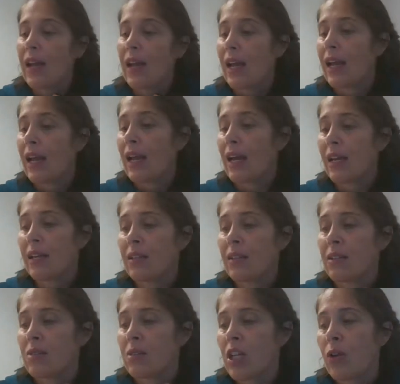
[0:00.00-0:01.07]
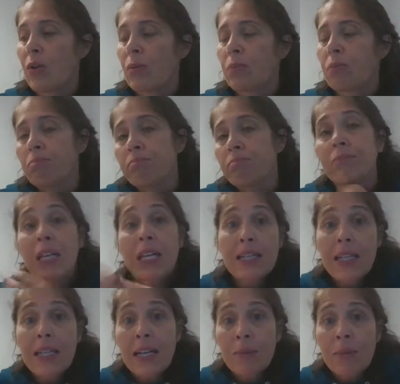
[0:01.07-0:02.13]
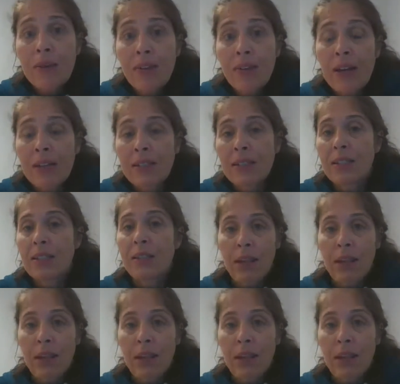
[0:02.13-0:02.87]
And so they decide to be friends.